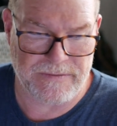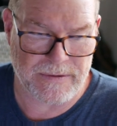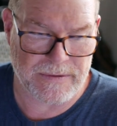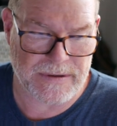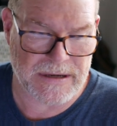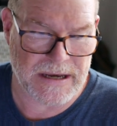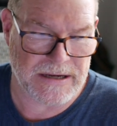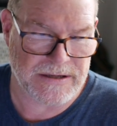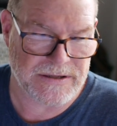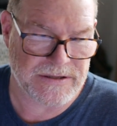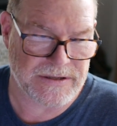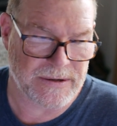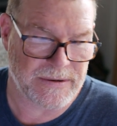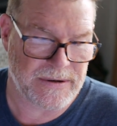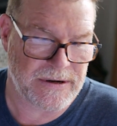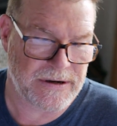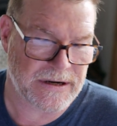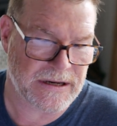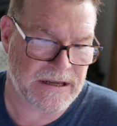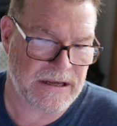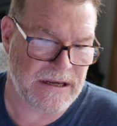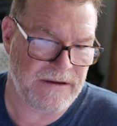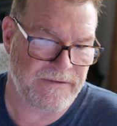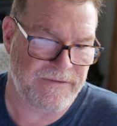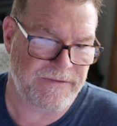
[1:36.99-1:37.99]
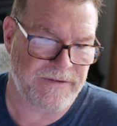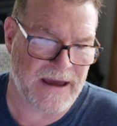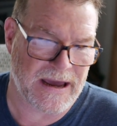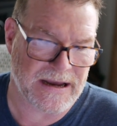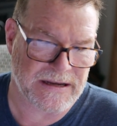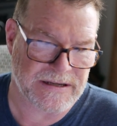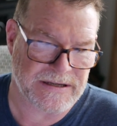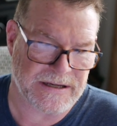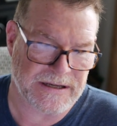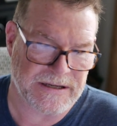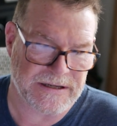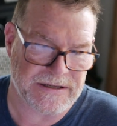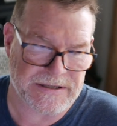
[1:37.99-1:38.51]
Okay, so here are the key
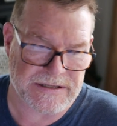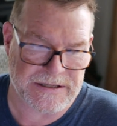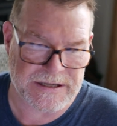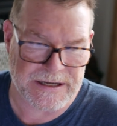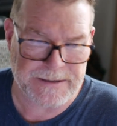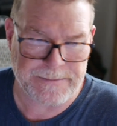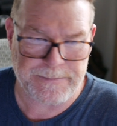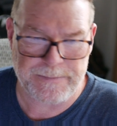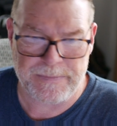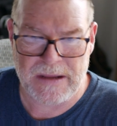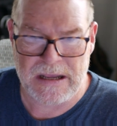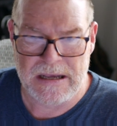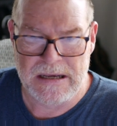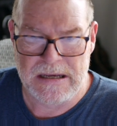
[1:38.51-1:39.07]
facts in this thing.